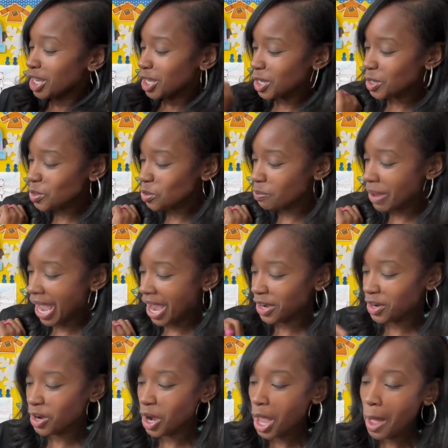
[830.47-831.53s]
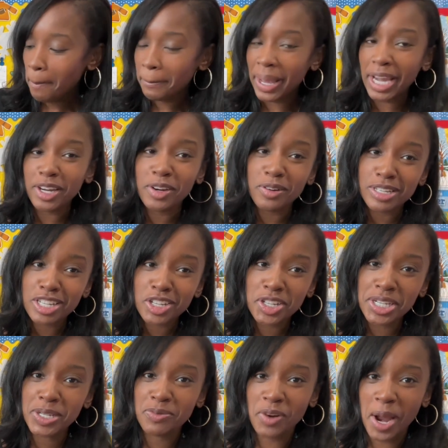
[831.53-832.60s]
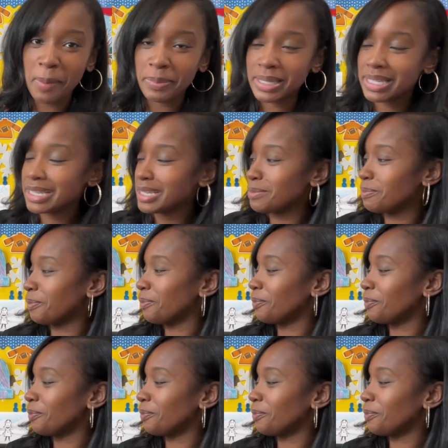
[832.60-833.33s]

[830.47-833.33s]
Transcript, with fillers: You Matter by Christian Robinson.